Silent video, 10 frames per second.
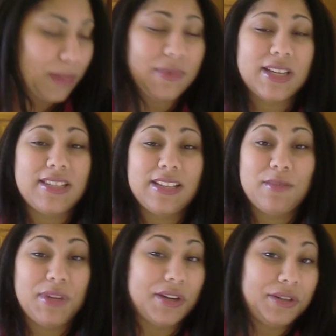Because it
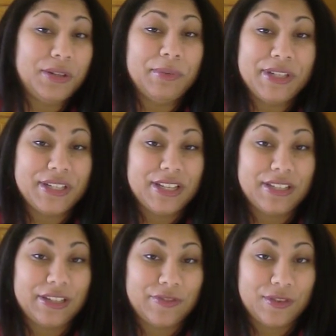could be a whole bunch of other
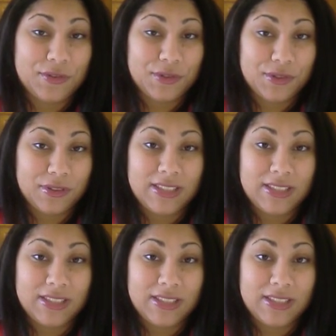stuff going on.